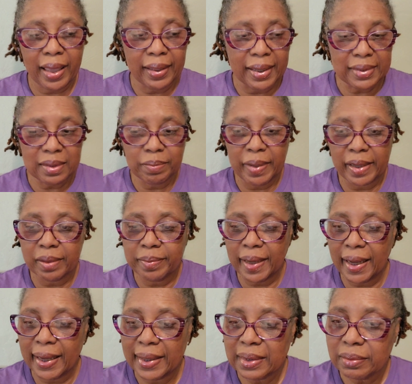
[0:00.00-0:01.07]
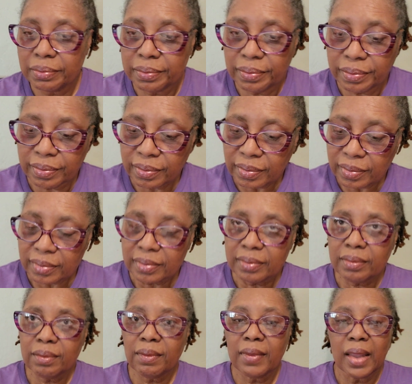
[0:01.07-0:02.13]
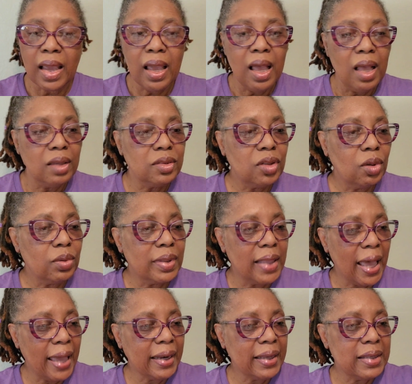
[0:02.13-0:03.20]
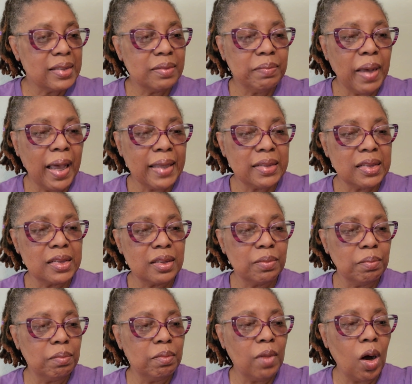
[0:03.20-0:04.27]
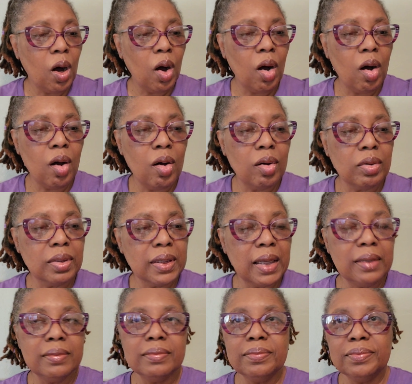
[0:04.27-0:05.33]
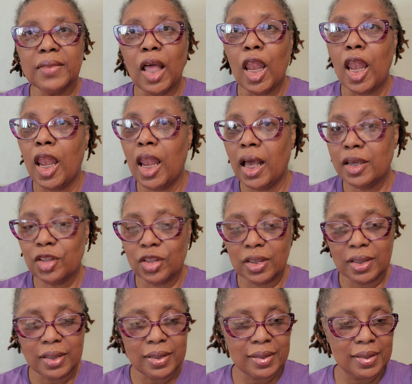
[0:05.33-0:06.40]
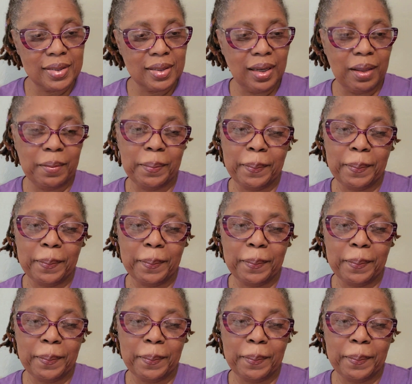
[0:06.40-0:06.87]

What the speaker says: hey, that's a better buy. So that is my small, luscious,